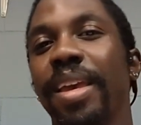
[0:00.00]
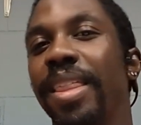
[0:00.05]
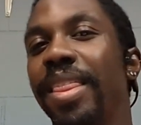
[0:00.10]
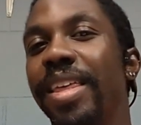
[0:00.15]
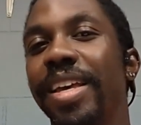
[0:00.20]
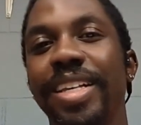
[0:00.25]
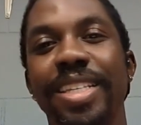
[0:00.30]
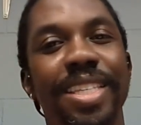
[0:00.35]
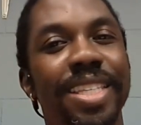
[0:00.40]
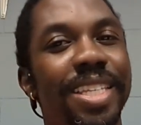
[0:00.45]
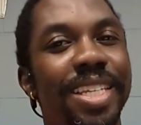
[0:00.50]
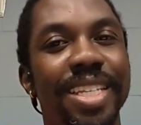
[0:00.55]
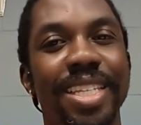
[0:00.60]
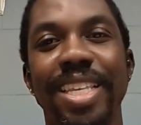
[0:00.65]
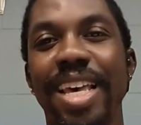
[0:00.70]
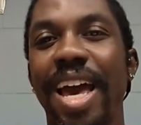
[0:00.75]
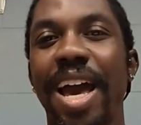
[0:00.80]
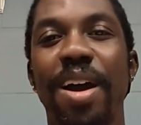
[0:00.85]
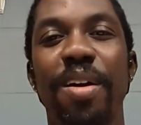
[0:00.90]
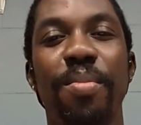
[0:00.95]
this
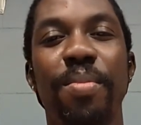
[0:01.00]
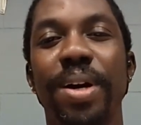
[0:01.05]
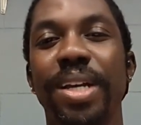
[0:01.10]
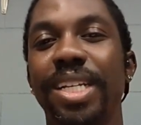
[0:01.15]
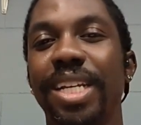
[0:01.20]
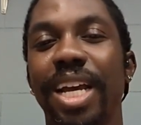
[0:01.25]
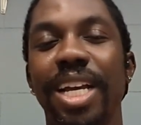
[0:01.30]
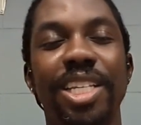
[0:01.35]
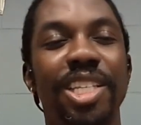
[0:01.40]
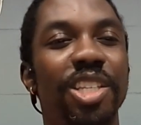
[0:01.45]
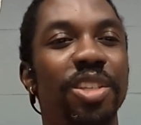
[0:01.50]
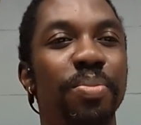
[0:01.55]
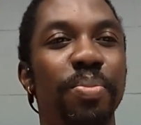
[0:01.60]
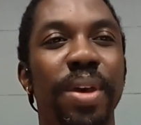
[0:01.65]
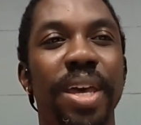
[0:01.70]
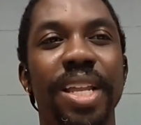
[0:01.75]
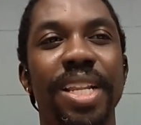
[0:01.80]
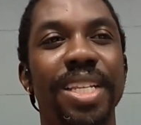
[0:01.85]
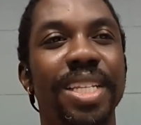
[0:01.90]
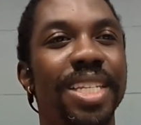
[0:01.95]
is how much I
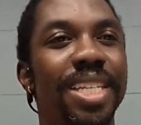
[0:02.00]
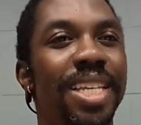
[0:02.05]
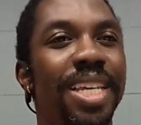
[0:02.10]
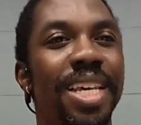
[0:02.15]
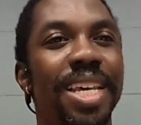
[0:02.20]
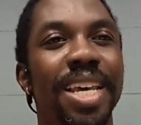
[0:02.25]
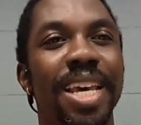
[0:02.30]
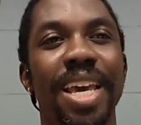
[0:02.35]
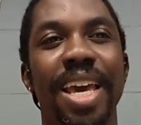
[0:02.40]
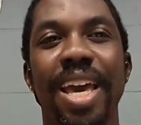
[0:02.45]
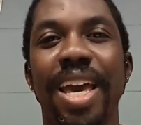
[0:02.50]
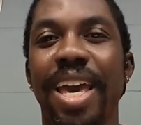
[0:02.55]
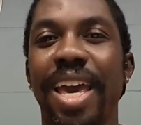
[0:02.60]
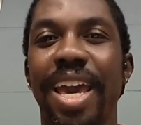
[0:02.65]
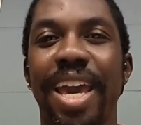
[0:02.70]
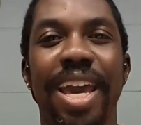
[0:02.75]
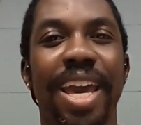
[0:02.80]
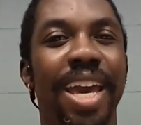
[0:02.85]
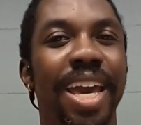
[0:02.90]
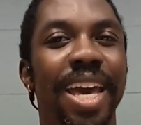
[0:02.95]
spent,
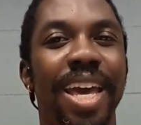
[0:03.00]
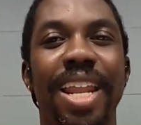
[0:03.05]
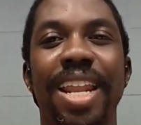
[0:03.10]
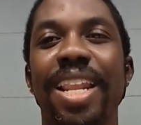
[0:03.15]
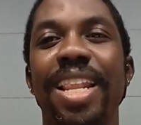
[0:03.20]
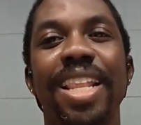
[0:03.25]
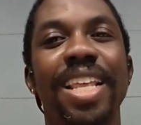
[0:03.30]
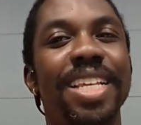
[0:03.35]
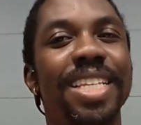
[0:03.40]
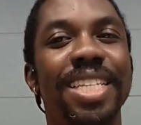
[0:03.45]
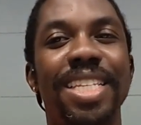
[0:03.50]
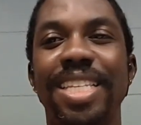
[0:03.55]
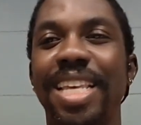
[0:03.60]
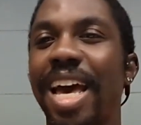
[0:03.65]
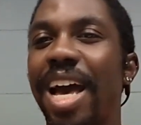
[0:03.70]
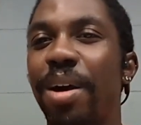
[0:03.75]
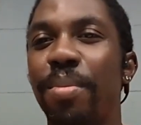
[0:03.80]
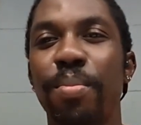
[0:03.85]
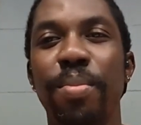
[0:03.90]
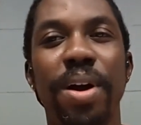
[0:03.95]
and this is
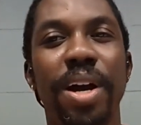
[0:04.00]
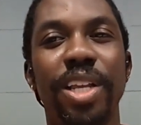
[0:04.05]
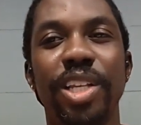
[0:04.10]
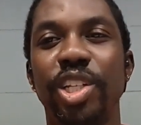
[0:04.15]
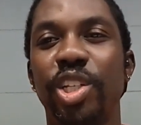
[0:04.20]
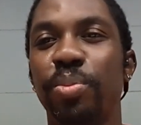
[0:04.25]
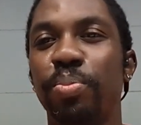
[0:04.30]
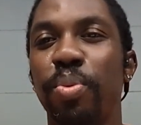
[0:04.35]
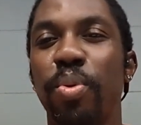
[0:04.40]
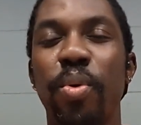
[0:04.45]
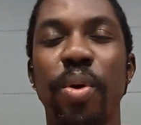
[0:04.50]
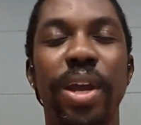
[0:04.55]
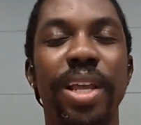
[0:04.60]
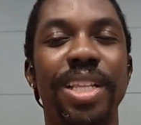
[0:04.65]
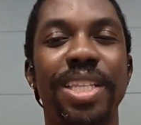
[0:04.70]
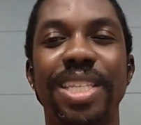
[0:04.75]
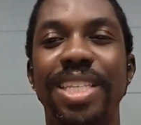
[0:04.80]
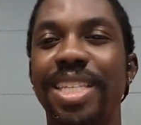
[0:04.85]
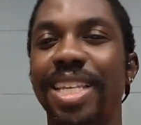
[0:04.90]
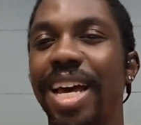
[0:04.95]
how much
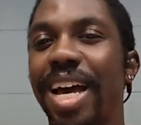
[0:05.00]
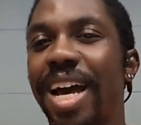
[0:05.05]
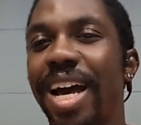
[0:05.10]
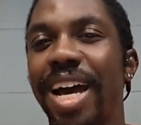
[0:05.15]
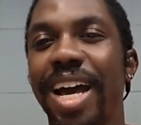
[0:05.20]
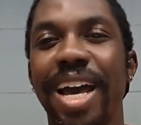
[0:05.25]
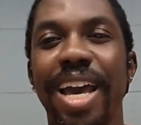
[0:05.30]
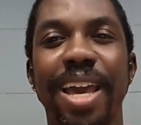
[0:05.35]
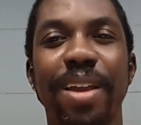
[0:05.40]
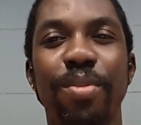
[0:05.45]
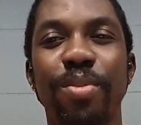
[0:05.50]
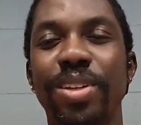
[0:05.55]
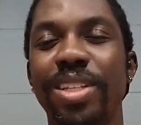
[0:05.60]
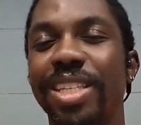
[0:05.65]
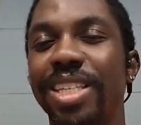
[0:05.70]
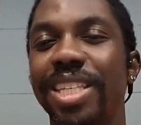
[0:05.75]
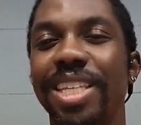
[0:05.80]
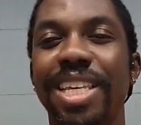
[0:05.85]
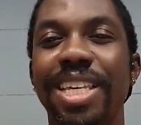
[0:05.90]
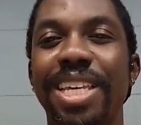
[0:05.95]
points I
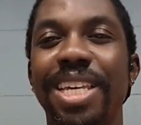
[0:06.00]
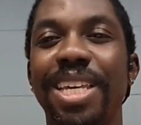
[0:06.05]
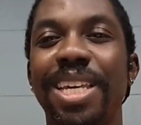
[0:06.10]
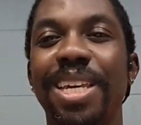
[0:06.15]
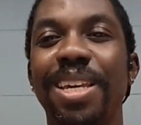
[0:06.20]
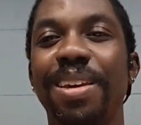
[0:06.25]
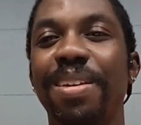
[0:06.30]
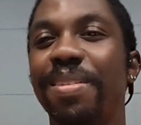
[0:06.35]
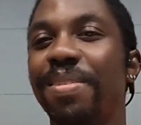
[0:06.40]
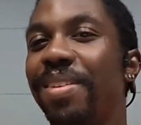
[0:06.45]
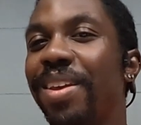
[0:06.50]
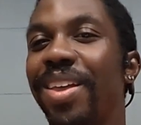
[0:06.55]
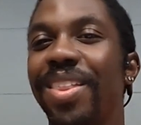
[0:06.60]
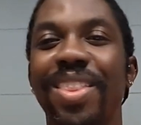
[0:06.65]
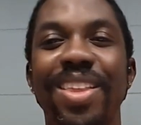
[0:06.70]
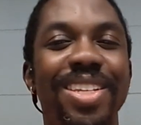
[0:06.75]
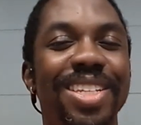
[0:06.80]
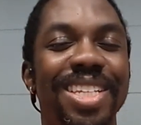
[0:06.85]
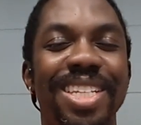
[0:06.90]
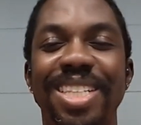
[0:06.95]
received,
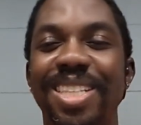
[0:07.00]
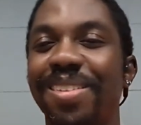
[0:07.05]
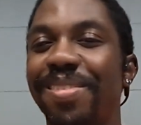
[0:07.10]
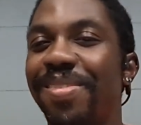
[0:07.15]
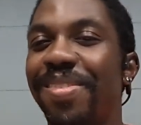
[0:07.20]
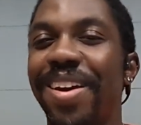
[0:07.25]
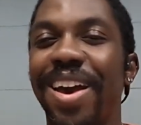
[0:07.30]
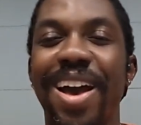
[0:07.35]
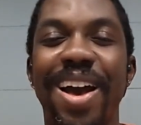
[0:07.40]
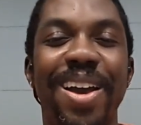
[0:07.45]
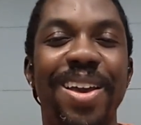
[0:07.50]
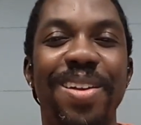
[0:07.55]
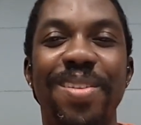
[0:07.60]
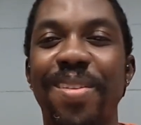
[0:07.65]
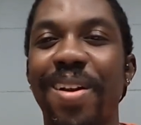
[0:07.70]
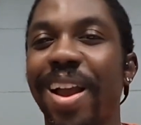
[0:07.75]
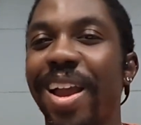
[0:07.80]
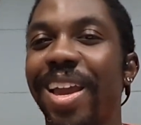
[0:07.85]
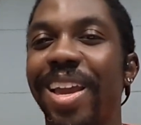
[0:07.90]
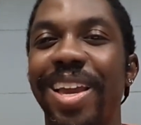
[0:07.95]
and this is the
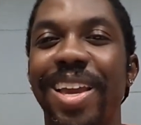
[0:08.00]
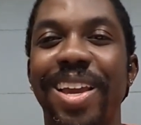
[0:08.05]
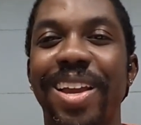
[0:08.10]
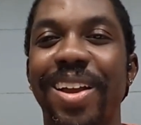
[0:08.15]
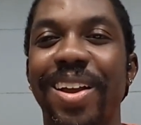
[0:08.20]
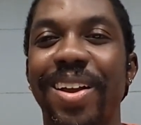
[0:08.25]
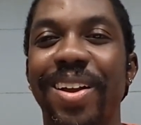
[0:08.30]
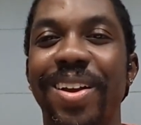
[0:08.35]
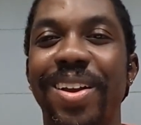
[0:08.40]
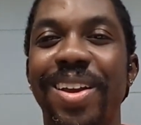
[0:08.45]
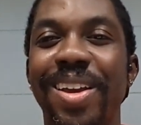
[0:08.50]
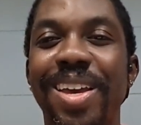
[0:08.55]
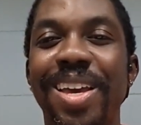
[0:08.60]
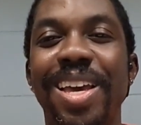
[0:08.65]
value right here.